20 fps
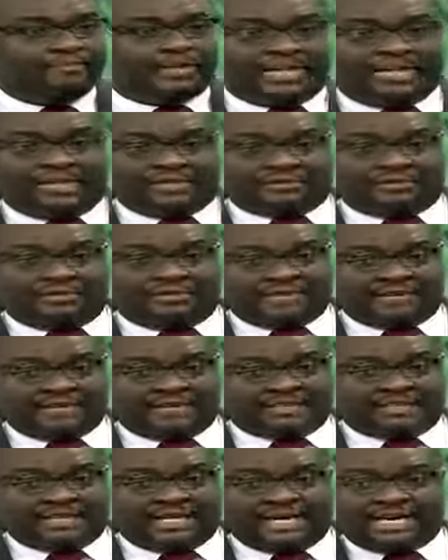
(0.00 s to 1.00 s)
It
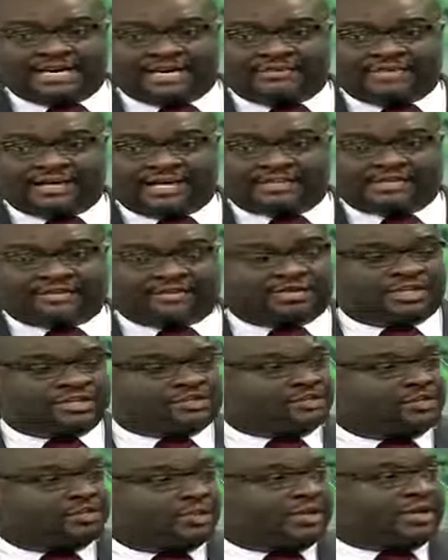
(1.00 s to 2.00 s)
reveals the areas you need
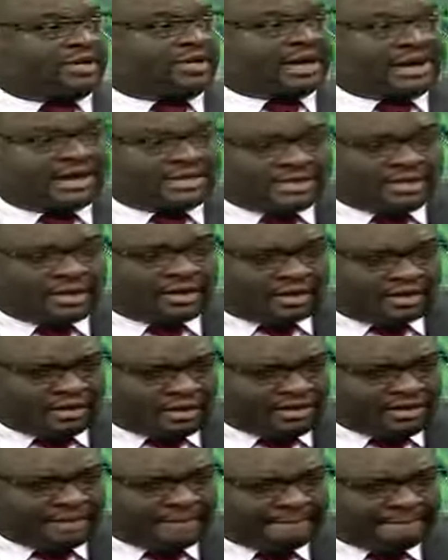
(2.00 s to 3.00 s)
to work harder
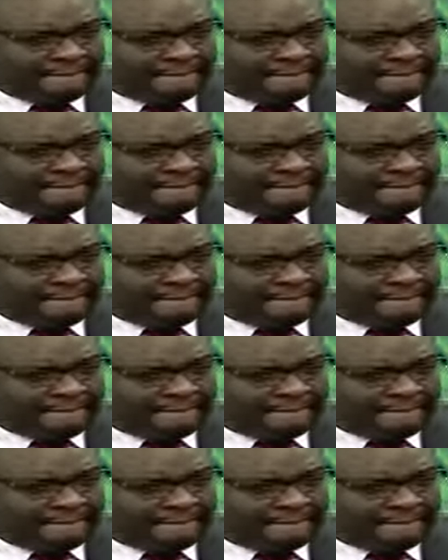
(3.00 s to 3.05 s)
on.